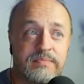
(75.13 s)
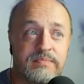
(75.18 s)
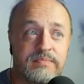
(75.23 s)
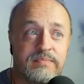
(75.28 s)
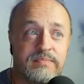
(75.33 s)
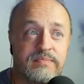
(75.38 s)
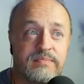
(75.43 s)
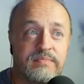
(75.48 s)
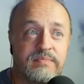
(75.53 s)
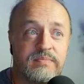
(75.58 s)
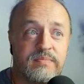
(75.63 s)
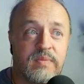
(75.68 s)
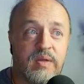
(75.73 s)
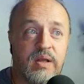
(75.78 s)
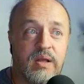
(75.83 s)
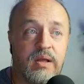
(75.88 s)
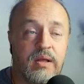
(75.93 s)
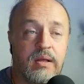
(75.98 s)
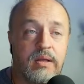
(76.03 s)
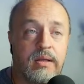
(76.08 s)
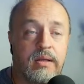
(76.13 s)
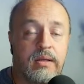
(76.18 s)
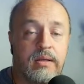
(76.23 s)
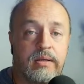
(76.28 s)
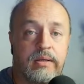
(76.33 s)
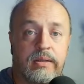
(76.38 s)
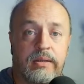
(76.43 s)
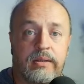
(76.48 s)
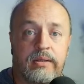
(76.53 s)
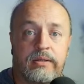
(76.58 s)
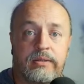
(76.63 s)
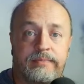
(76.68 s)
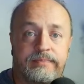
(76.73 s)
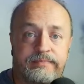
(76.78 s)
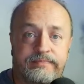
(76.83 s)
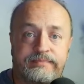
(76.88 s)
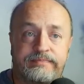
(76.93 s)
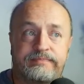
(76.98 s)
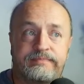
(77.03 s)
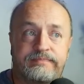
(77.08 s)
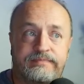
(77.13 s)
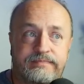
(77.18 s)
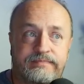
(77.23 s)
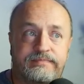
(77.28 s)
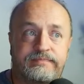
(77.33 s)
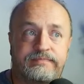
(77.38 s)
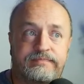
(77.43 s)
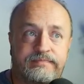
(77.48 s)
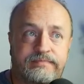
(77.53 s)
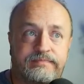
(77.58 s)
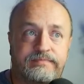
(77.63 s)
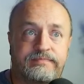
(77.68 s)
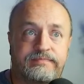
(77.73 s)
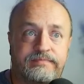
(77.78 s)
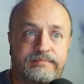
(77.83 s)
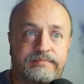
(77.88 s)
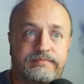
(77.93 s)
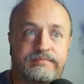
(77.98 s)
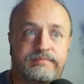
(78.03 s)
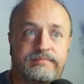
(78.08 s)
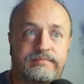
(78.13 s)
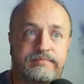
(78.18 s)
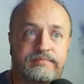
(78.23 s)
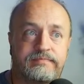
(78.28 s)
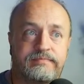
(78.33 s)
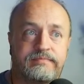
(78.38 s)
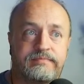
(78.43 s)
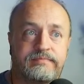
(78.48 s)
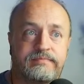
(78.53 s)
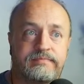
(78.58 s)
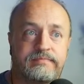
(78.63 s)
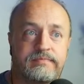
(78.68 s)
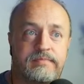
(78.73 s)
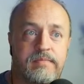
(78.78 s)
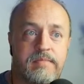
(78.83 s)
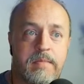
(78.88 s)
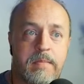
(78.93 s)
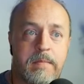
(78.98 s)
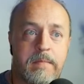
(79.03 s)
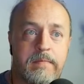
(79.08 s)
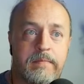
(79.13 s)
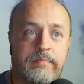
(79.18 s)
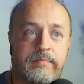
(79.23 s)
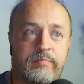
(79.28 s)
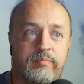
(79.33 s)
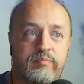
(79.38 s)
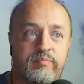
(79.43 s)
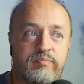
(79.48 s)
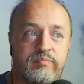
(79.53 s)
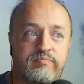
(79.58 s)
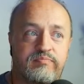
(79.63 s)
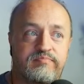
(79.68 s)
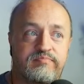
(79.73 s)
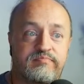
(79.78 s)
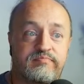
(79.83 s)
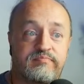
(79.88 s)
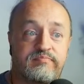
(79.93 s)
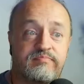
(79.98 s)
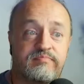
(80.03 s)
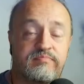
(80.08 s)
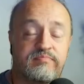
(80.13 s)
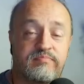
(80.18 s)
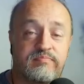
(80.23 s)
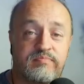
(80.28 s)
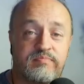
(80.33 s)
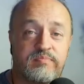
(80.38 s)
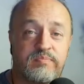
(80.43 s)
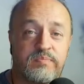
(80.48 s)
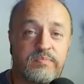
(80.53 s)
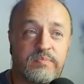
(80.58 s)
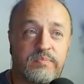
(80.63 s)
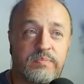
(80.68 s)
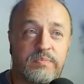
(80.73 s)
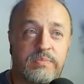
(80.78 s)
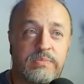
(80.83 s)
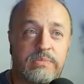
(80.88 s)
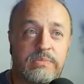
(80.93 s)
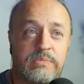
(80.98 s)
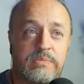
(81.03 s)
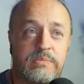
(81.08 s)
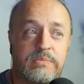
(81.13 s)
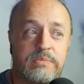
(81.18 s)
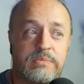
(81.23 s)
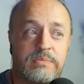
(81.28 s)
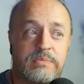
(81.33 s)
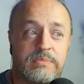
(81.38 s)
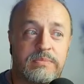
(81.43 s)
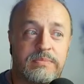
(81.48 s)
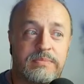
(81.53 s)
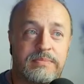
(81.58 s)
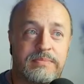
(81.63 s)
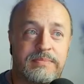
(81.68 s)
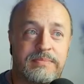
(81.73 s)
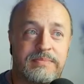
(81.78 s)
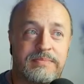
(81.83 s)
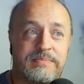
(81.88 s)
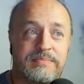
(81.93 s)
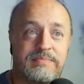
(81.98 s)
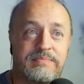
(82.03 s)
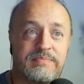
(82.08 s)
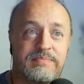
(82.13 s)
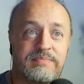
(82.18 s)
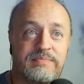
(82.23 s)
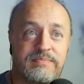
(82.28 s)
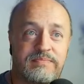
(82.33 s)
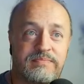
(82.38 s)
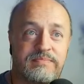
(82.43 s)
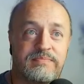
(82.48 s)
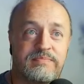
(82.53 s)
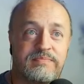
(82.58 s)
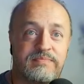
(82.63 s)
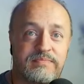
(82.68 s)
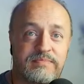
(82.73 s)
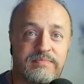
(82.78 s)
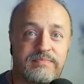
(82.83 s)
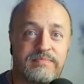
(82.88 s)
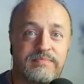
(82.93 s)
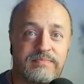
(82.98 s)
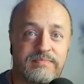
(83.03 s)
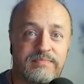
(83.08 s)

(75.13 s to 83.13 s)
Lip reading: (not speaking)